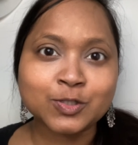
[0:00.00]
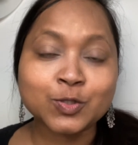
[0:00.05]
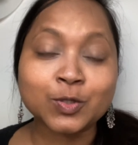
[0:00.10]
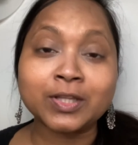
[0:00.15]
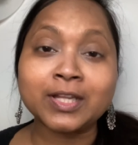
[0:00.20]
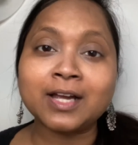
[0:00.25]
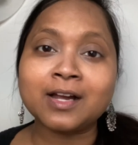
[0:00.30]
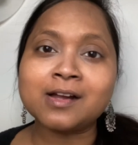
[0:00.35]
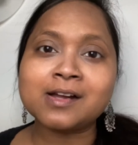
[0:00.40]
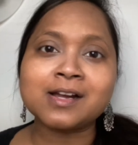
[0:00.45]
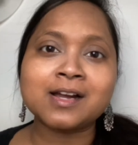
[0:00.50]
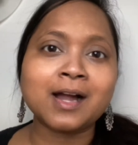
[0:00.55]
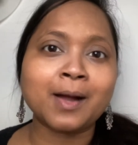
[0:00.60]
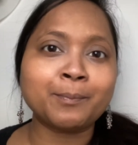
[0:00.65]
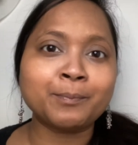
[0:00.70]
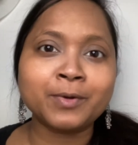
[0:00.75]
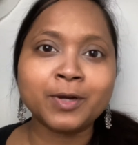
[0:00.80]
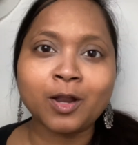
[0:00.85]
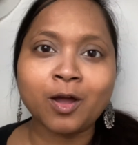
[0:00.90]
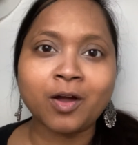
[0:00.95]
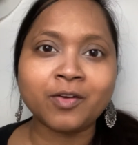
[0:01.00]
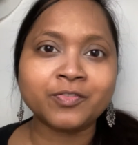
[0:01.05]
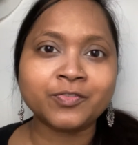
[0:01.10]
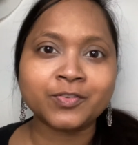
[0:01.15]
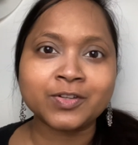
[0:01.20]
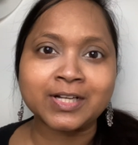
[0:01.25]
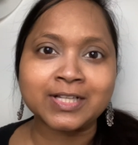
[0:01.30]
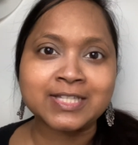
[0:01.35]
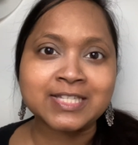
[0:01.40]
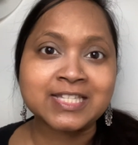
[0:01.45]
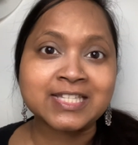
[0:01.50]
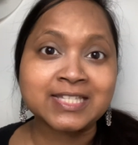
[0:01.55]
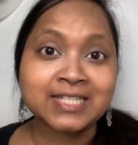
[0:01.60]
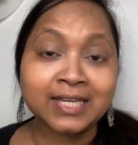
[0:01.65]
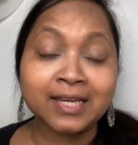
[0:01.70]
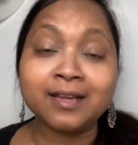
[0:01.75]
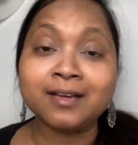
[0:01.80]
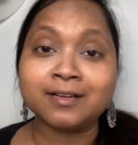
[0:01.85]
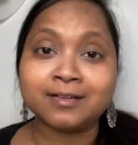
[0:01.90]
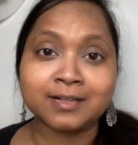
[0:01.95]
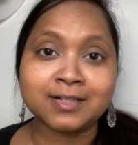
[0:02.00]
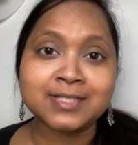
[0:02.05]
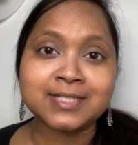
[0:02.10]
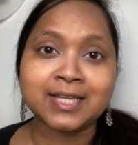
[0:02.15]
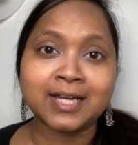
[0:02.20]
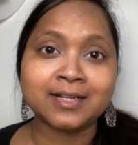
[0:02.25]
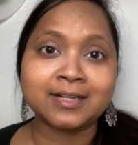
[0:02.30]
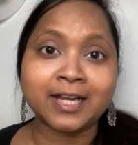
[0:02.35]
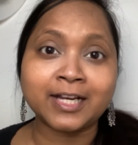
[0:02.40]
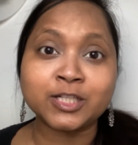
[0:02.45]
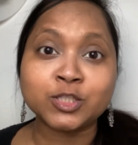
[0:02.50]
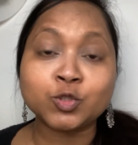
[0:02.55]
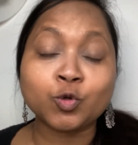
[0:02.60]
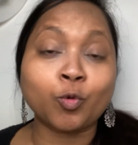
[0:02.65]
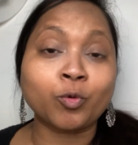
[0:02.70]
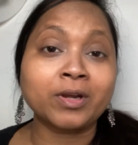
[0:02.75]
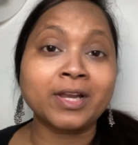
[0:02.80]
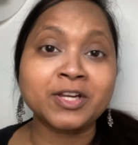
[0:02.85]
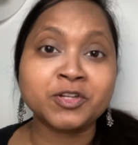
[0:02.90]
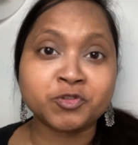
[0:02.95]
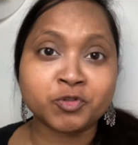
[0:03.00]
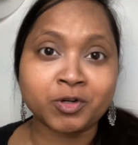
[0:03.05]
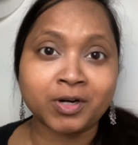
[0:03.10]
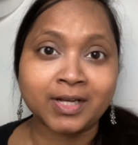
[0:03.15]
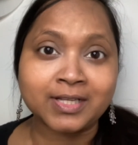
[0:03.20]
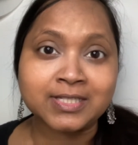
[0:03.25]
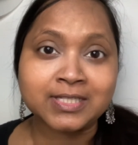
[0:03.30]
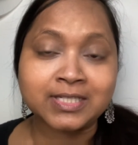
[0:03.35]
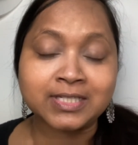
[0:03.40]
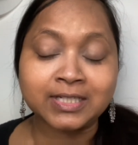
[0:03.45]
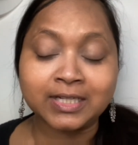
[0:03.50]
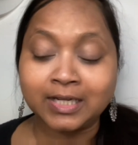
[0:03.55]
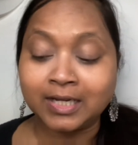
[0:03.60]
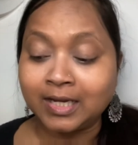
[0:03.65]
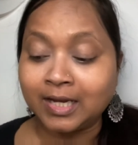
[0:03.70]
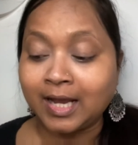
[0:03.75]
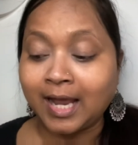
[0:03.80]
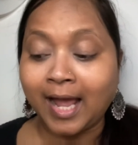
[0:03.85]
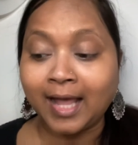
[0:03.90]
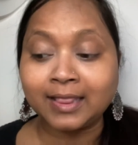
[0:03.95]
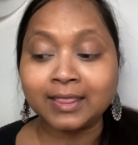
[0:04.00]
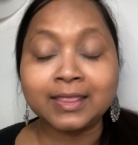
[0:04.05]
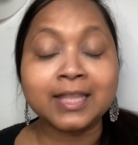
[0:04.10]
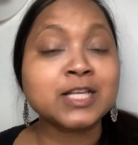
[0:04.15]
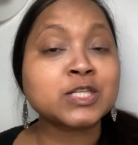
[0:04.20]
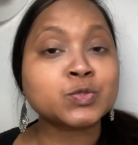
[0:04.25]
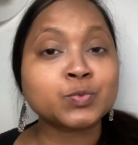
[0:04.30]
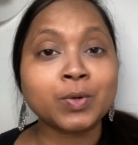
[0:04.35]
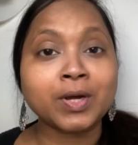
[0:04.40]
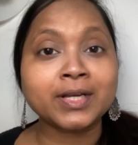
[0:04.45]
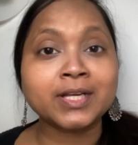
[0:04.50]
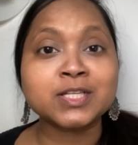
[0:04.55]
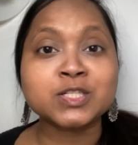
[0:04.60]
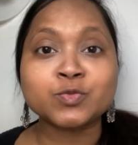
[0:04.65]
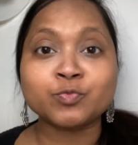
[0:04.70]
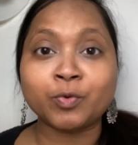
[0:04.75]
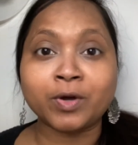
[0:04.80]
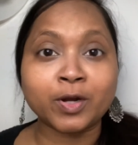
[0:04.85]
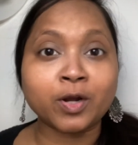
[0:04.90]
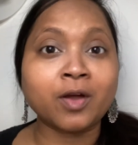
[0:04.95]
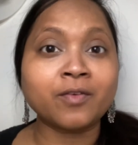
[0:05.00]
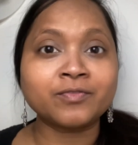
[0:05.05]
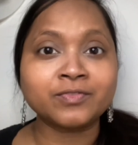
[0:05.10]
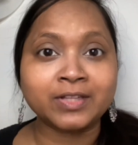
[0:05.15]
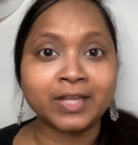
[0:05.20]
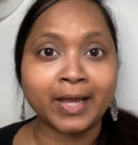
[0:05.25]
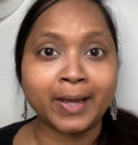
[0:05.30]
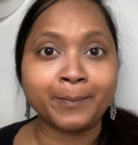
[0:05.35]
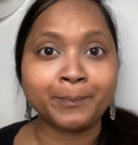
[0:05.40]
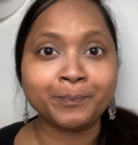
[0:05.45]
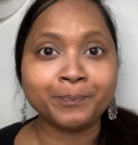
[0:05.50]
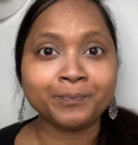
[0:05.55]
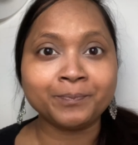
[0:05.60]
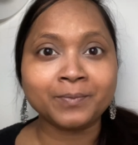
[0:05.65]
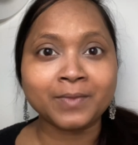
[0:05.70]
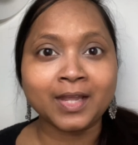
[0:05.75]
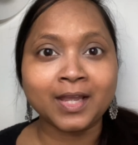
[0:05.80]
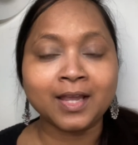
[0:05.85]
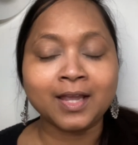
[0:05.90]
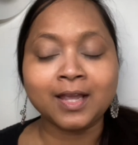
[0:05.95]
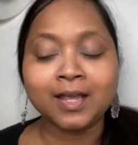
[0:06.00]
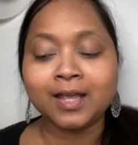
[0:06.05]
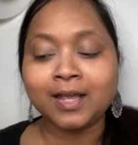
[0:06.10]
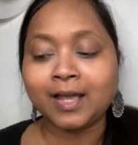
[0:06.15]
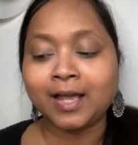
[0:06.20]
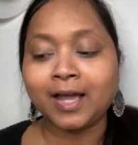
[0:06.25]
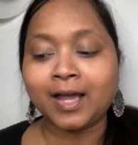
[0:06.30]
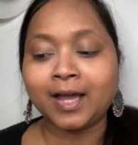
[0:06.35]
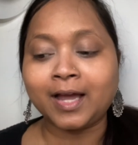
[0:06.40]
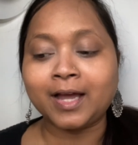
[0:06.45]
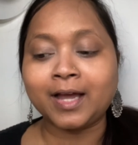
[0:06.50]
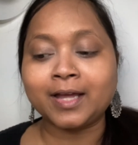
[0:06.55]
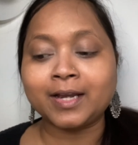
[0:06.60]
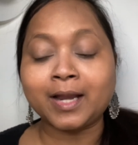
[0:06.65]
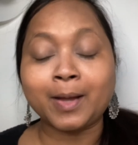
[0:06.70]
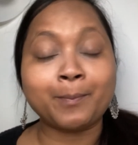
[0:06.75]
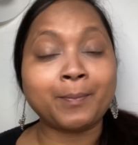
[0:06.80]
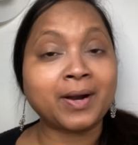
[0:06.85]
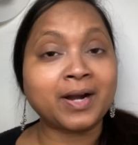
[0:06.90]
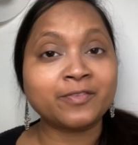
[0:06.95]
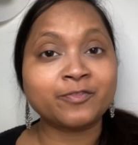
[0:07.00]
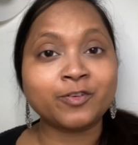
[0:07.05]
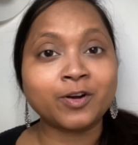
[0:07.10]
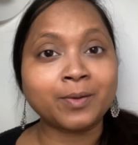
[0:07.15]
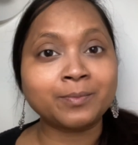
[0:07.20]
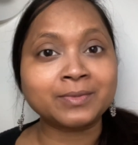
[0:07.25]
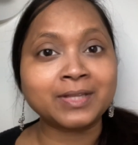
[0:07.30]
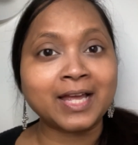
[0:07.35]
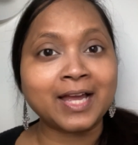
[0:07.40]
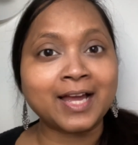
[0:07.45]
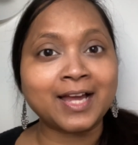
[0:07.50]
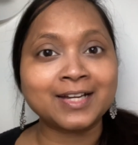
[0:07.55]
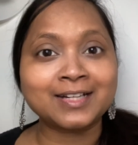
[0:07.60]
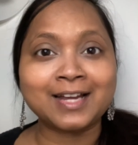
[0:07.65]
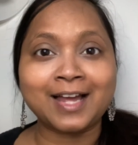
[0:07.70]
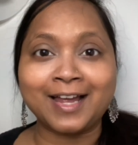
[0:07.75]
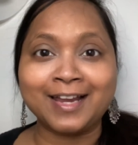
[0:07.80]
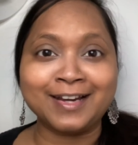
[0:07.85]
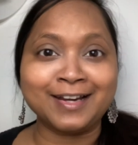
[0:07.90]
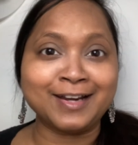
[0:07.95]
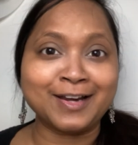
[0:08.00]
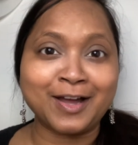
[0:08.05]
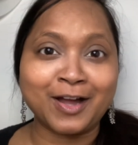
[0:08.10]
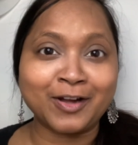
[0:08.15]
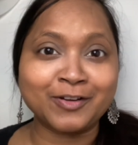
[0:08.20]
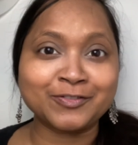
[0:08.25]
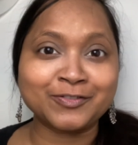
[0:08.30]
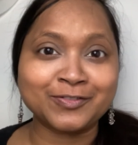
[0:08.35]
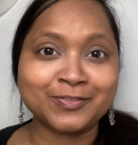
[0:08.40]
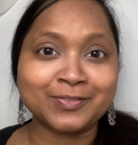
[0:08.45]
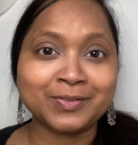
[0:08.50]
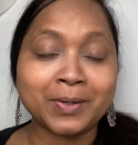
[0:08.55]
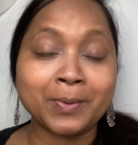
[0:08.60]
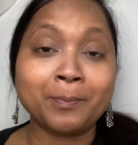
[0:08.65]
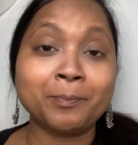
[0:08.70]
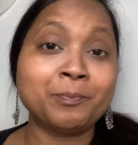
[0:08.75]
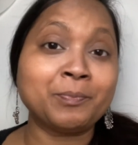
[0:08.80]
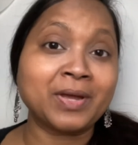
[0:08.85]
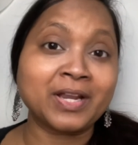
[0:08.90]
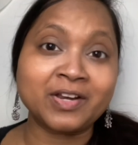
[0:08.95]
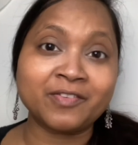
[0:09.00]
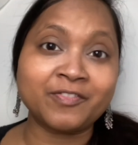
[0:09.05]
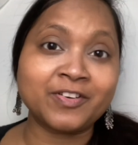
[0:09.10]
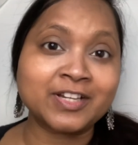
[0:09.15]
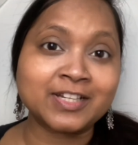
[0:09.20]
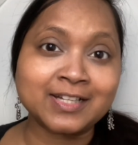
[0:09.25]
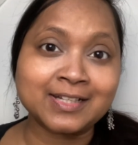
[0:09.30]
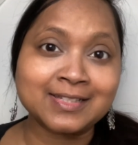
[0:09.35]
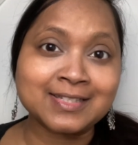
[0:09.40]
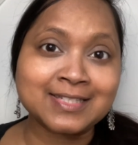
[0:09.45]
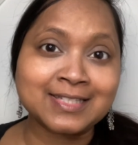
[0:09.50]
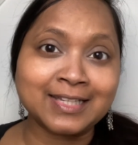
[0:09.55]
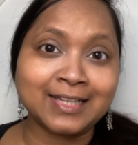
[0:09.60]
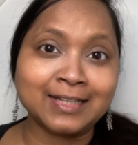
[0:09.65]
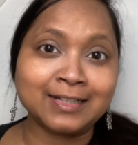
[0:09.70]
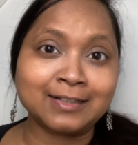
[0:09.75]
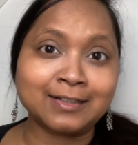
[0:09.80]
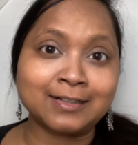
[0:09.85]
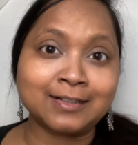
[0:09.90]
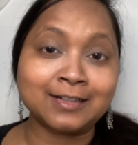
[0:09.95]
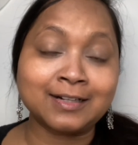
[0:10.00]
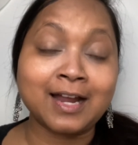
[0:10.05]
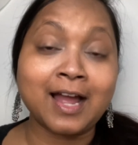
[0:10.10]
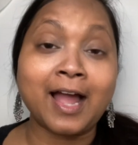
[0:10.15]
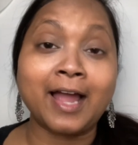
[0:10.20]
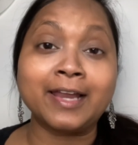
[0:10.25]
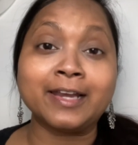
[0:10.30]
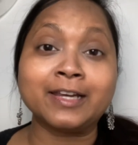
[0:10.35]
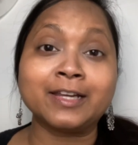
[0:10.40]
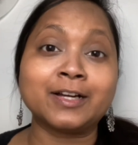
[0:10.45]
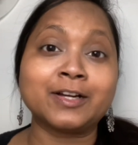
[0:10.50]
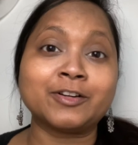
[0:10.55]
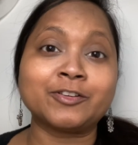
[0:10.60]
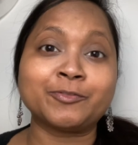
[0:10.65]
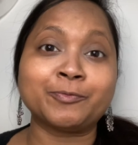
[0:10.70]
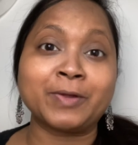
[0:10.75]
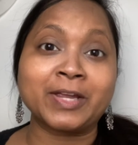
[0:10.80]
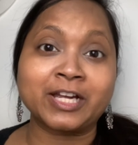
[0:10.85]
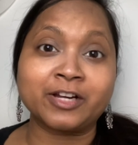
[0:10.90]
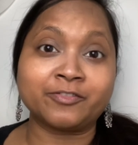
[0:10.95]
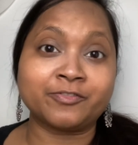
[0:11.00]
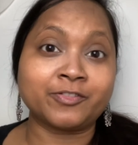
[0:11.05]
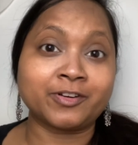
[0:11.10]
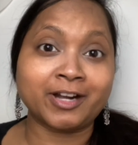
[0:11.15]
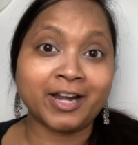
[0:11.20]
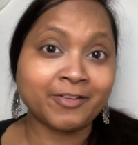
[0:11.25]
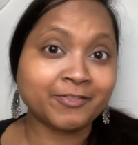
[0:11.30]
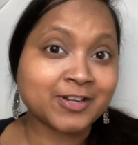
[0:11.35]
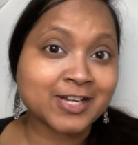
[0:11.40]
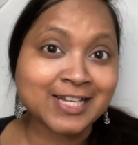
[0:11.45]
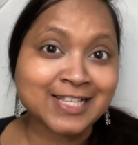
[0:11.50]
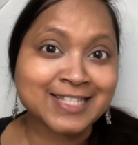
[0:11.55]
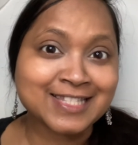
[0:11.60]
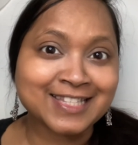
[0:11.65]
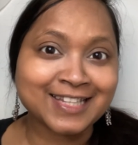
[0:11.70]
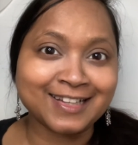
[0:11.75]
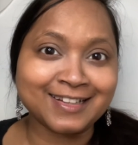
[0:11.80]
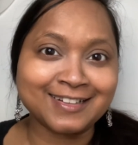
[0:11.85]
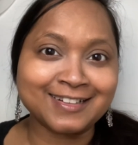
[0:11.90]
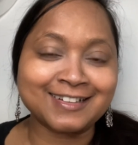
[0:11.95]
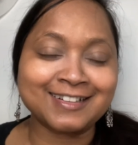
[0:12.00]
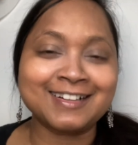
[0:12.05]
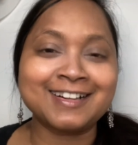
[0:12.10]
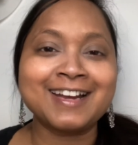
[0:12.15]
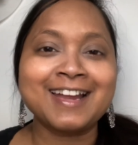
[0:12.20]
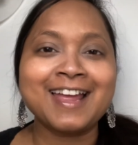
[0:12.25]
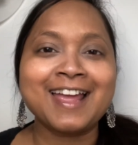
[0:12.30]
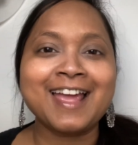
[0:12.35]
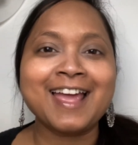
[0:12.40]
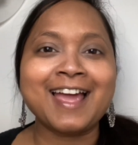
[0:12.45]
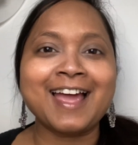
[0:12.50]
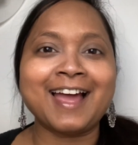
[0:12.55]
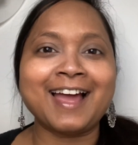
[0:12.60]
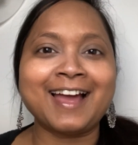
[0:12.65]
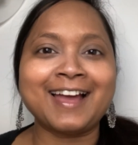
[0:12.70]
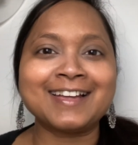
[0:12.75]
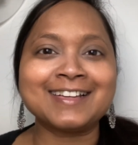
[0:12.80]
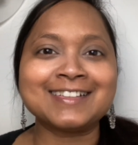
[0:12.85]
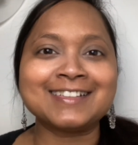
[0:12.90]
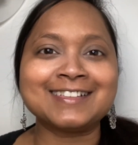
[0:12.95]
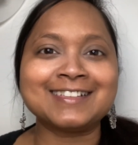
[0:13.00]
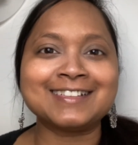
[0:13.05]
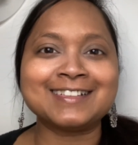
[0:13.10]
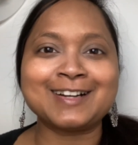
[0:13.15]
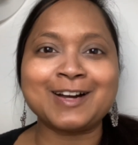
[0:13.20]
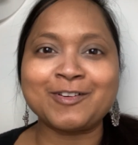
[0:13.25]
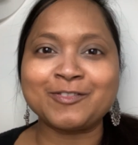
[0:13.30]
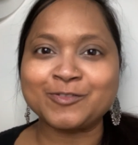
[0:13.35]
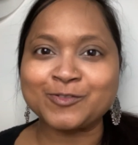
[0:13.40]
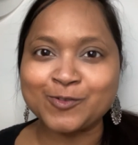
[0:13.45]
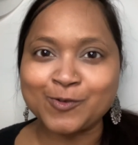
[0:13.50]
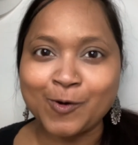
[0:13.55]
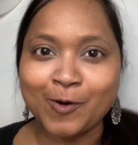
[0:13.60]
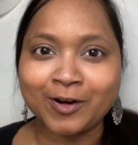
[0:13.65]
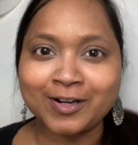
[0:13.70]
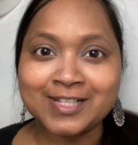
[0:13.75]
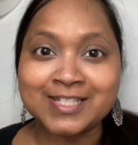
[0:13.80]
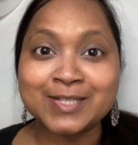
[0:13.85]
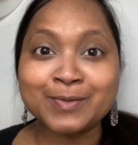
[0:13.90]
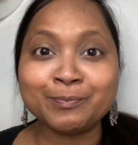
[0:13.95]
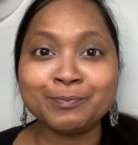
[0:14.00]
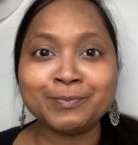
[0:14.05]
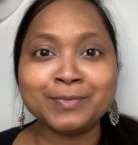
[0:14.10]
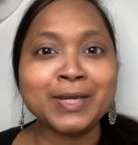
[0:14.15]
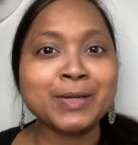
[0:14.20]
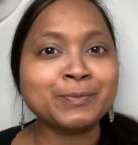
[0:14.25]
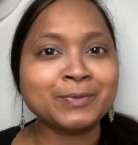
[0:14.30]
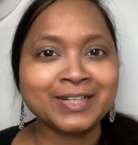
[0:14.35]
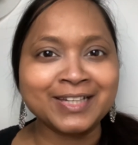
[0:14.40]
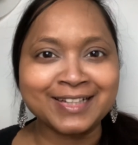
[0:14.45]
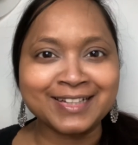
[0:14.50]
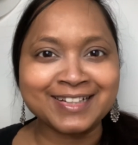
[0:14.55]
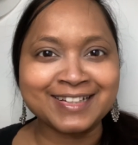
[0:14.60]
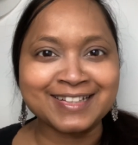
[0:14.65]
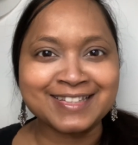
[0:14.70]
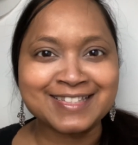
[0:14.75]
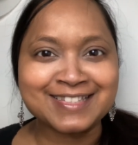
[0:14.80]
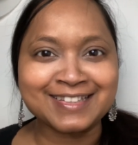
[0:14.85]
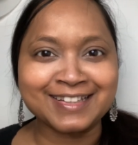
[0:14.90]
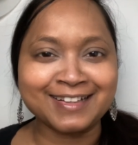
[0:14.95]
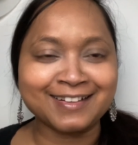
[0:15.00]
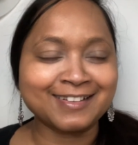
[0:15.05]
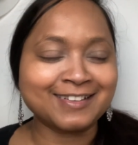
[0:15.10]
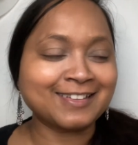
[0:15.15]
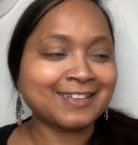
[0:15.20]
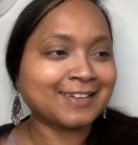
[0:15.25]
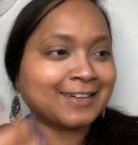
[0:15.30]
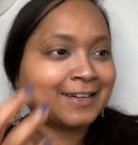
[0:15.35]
there are a couple of concealers that I totally trust, and this one is one of them. And apart from that, I love Benefit concealer, I love Makeup Forever concealer, and of course Maybelline concealer.